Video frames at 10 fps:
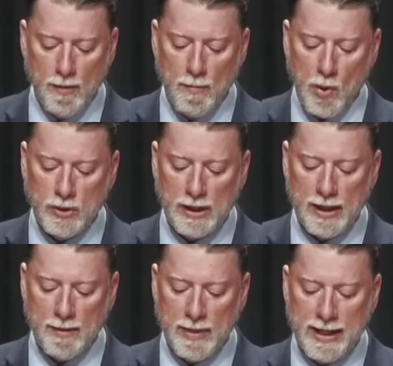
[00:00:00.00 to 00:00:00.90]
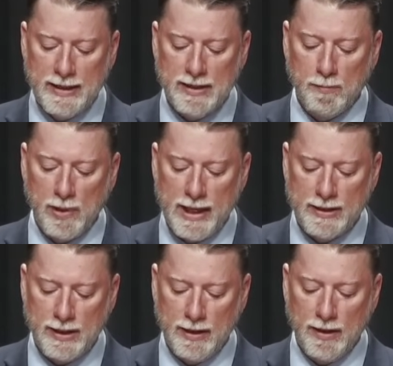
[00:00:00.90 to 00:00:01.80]
Mostly it means
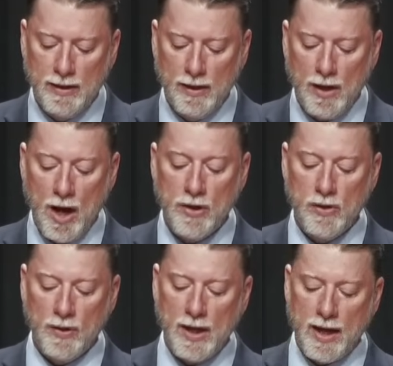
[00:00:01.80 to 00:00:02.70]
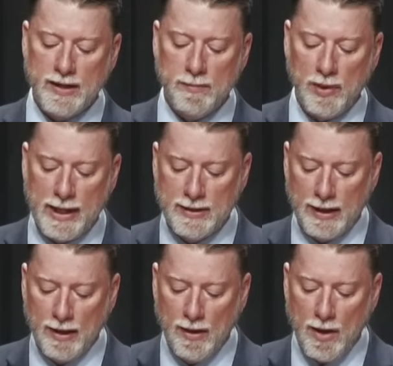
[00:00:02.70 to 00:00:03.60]
blessed, under God's
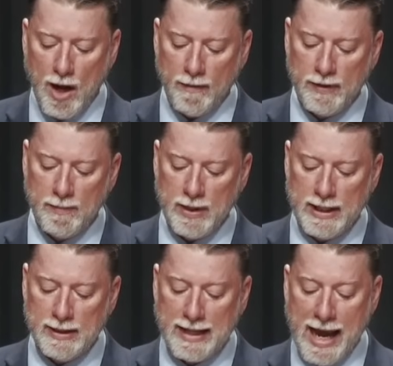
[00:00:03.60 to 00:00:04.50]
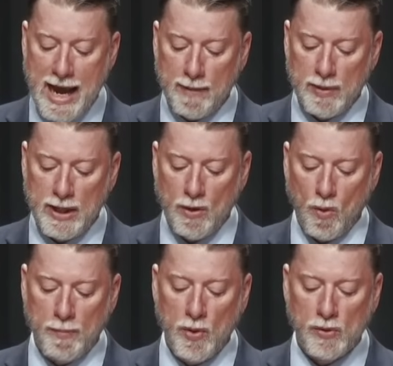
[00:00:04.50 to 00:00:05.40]
blessing. Often it means happy
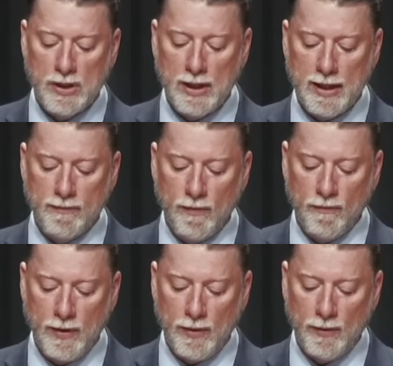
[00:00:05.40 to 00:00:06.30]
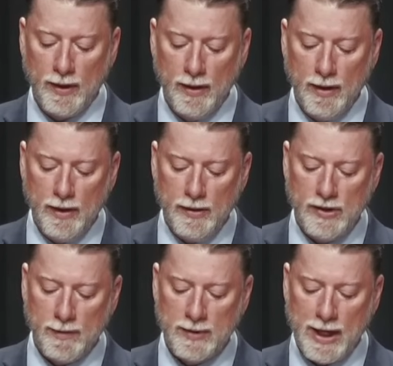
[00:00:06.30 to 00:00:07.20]
or personally fulfilled.
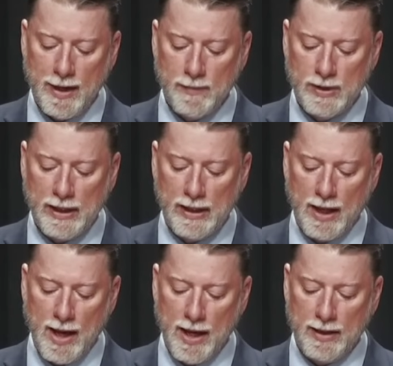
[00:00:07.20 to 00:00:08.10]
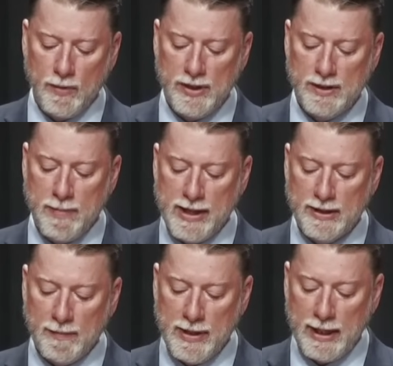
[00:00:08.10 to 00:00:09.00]
Sometimes in line with its
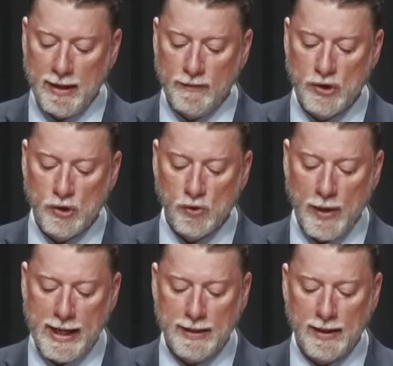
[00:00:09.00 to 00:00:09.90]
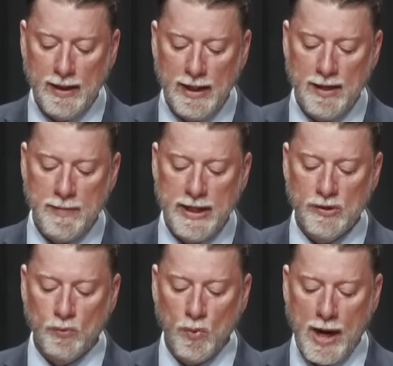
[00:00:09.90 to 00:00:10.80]
basic meaning of straight, it
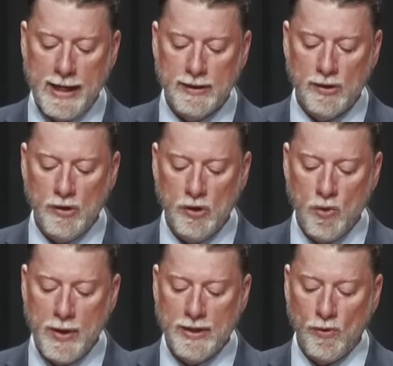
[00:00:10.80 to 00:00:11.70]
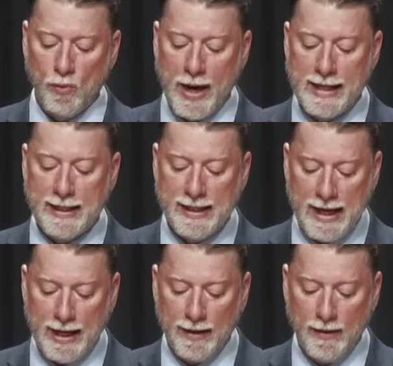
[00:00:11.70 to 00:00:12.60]
means right, doing the right
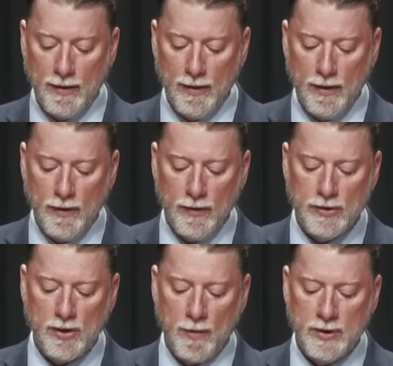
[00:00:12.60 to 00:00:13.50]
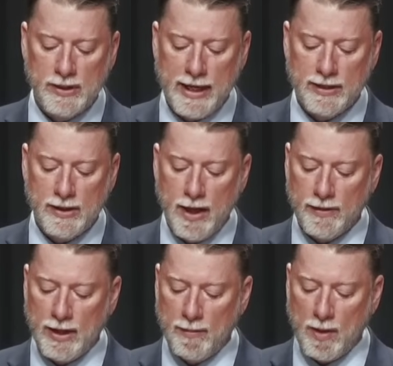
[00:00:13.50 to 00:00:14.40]
thing. The psalmist asks
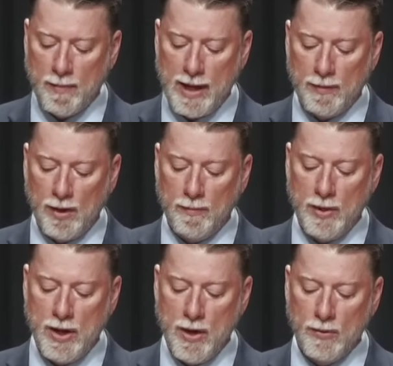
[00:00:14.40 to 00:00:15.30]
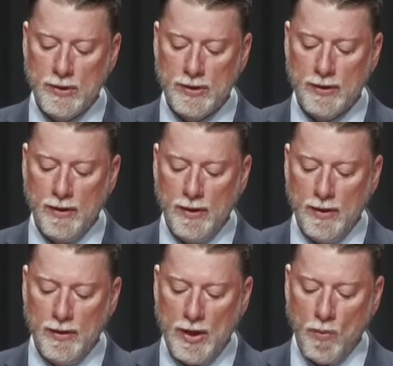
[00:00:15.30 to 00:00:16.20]
nothing about Babylon but notes
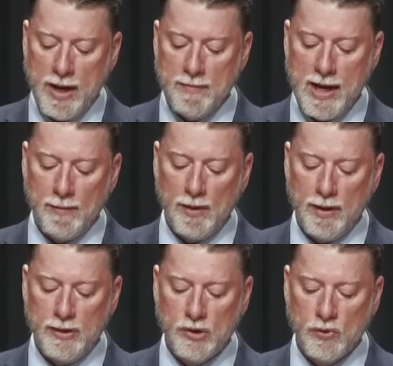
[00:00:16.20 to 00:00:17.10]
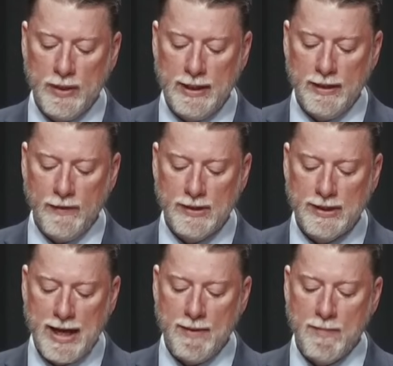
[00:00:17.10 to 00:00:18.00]
that when Babylon is treated in the
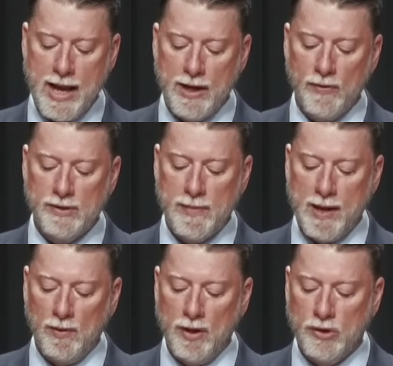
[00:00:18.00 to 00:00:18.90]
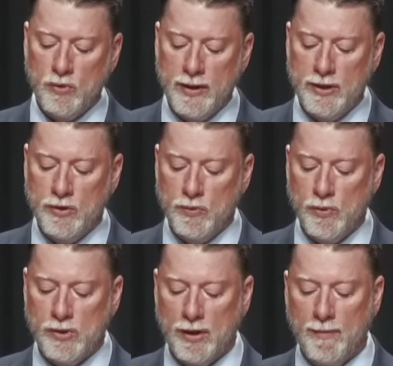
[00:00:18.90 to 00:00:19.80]
same manner as Babylon treated
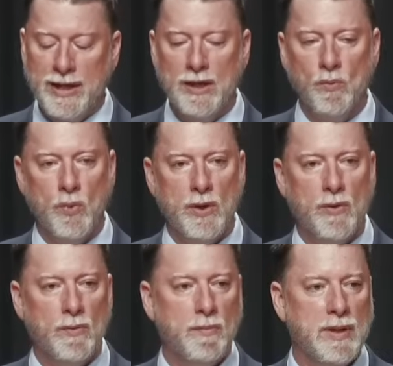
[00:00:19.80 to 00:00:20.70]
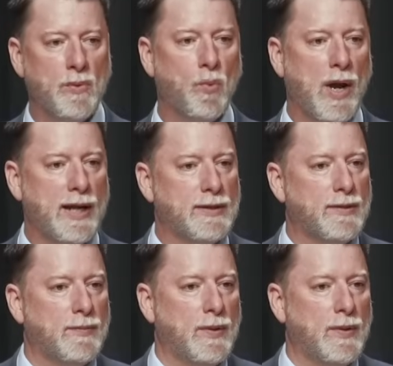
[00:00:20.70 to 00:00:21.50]
Jerusalem, it will be right.